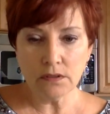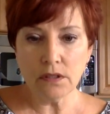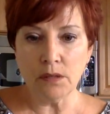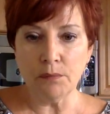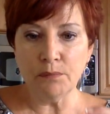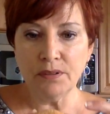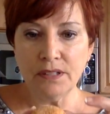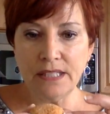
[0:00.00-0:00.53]

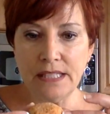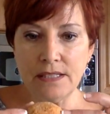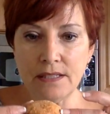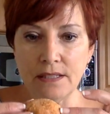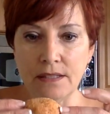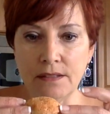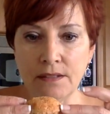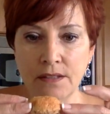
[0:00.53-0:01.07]

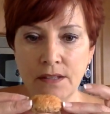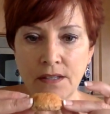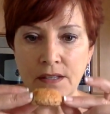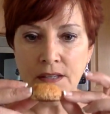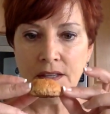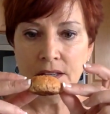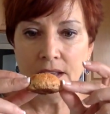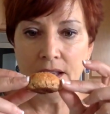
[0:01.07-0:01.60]
completed.
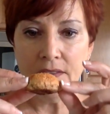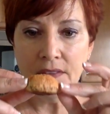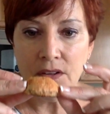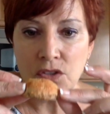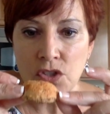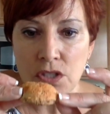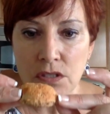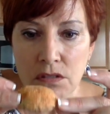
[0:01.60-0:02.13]
And they're
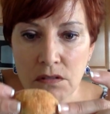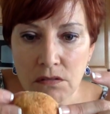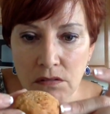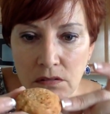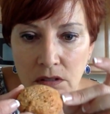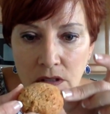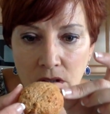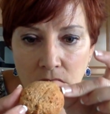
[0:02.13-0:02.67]
just,
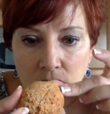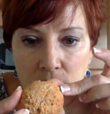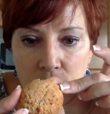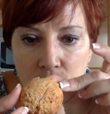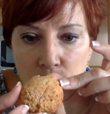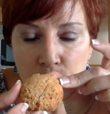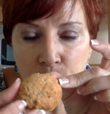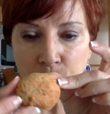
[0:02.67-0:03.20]
you know,
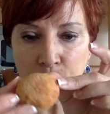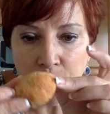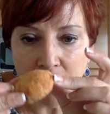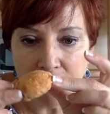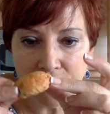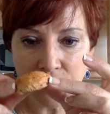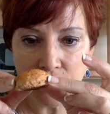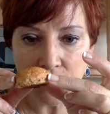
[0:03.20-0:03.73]
little
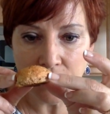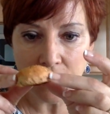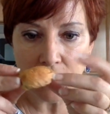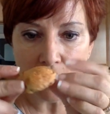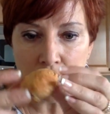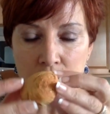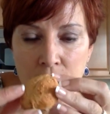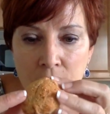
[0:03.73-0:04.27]
puffed
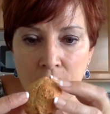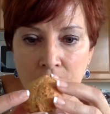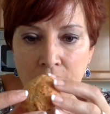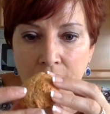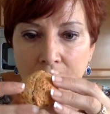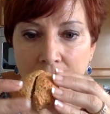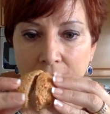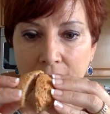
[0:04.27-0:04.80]
cookies.
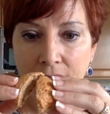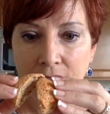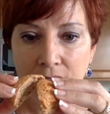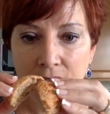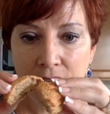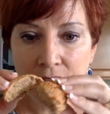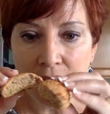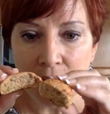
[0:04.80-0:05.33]

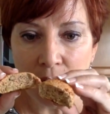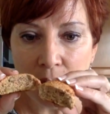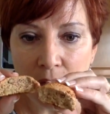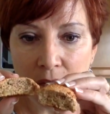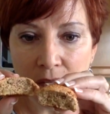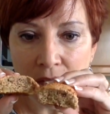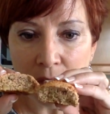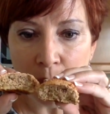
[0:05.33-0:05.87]
And they're
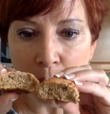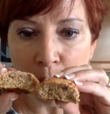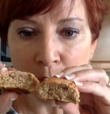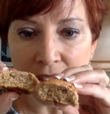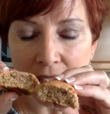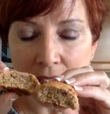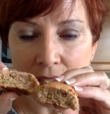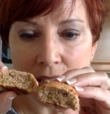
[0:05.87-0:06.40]

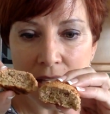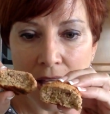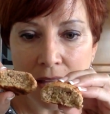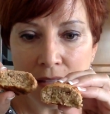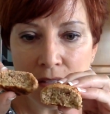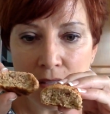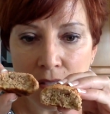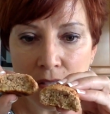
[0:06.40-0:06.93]
pretty
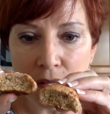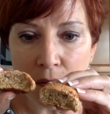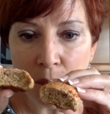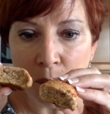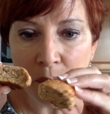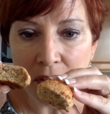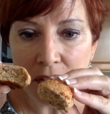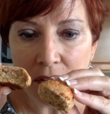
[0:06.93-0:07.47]
dense,
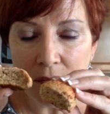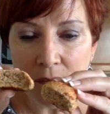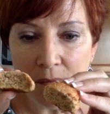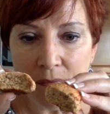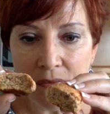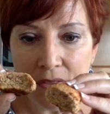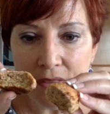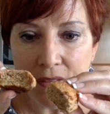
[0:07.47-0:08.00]
but,
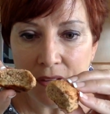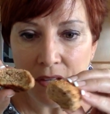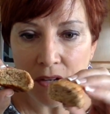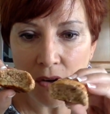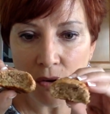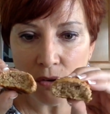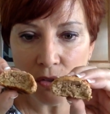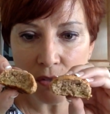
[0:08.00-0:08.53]
you
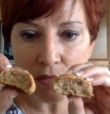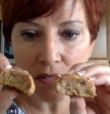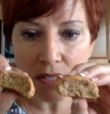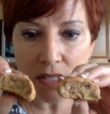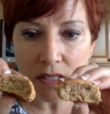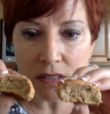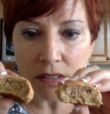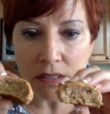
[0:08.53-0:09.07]
know, you can
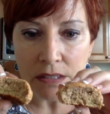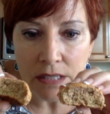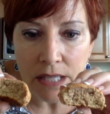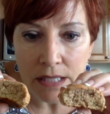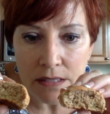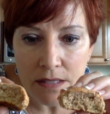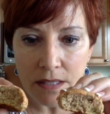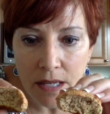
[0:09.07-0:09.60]
see the little
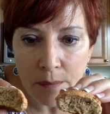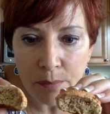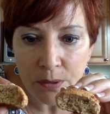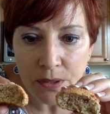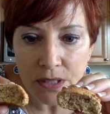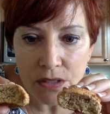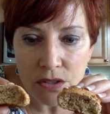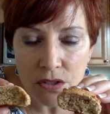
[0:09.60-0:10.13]
nuts that I
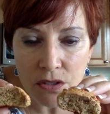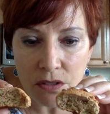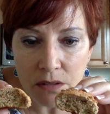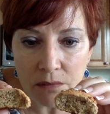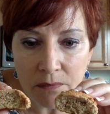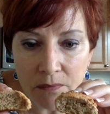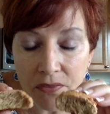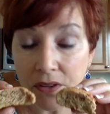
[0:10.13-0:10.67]
put into
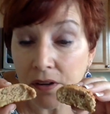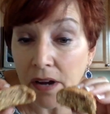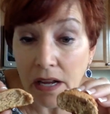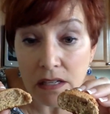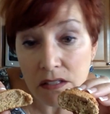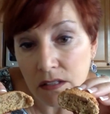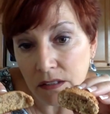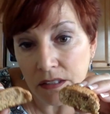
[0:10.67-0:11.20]
them. They're
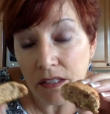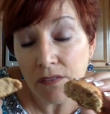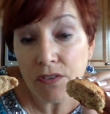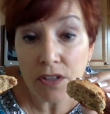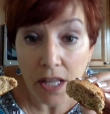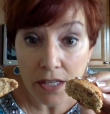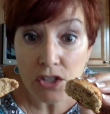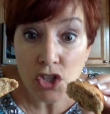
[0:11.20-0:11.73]
excellent. If you
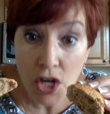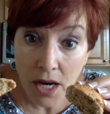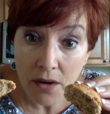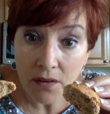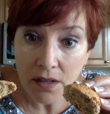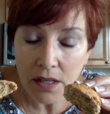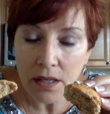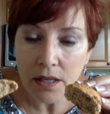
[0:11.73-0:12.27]
like
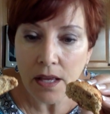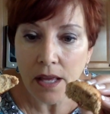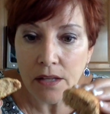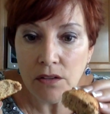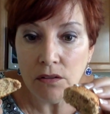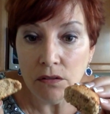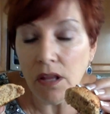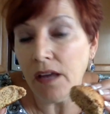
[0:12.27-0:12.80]
cherry
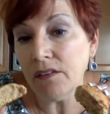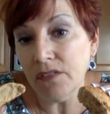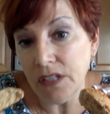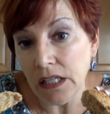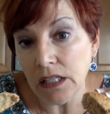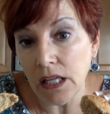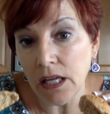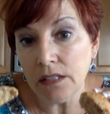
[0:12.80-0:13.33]
and you like
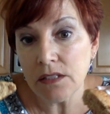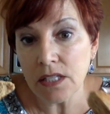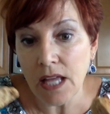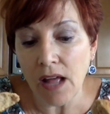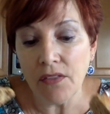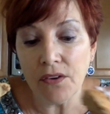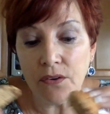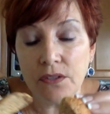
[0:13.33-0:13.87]
vanilla
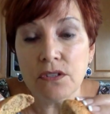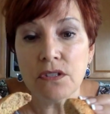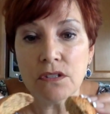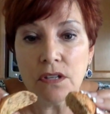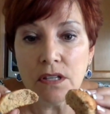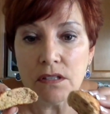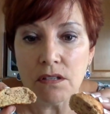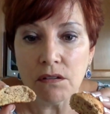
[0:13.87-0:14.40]
together, it's
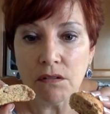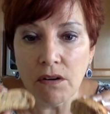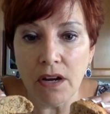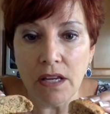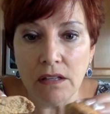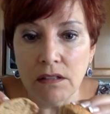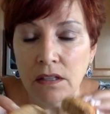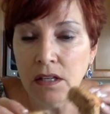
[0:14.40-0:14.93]
it's a
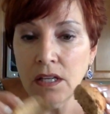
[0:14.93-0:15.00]
great,